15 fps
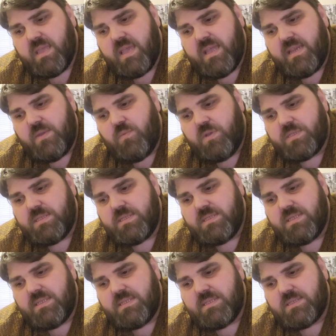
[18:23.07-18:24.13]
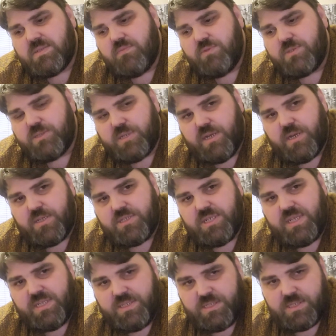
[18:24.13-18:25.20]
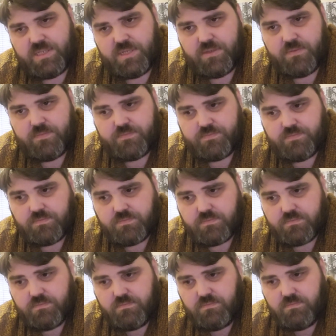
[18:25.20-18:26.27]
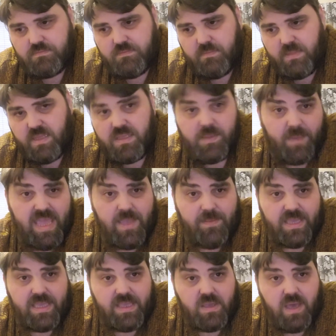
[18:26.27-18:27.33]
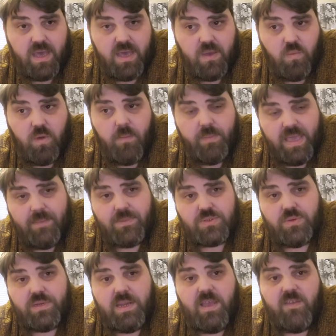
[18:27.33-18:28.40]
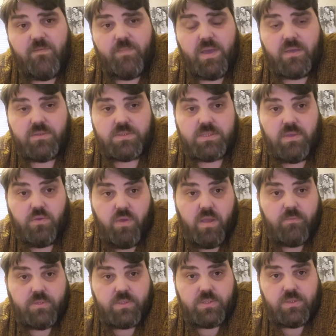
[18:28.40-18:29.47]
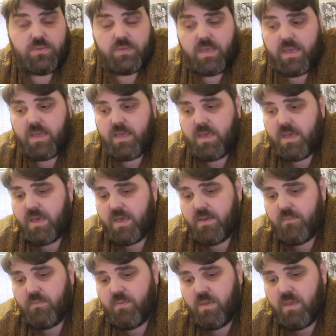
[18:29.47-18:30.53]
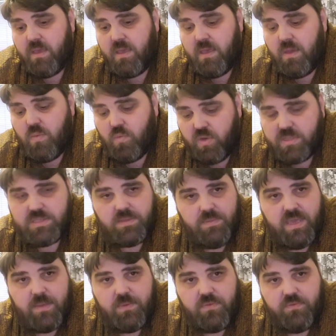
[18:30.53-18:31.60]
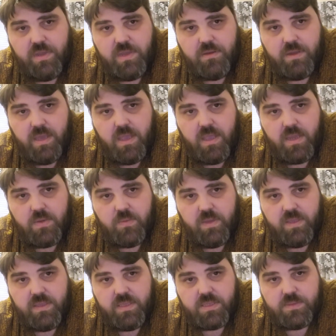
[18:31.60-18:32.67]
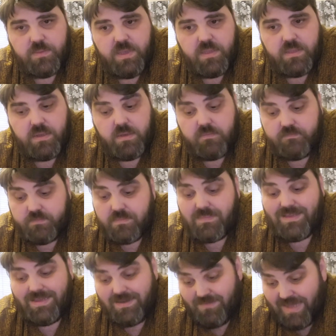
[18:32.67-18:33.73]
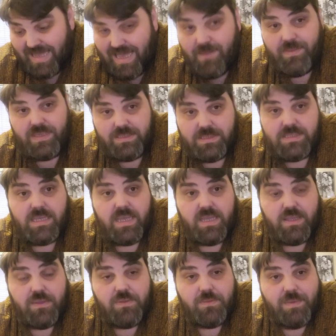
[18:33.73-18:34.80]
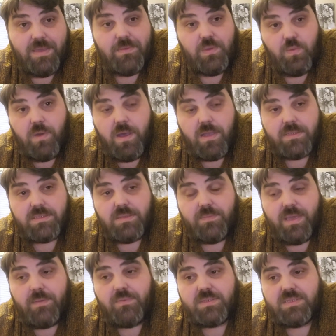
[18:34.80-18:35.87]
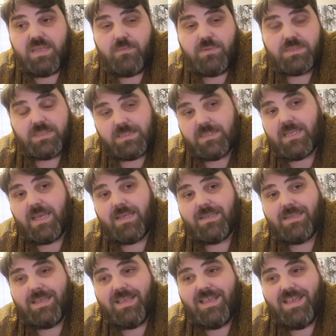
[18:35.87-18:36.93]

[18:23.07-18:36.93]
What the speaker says: it wasn't that did some research into the baby, what babies are in lifeboats. They were able to do that. Was the baby reunited with its mother? And I'm happy to tell you the baby was. The baby's name was Asad.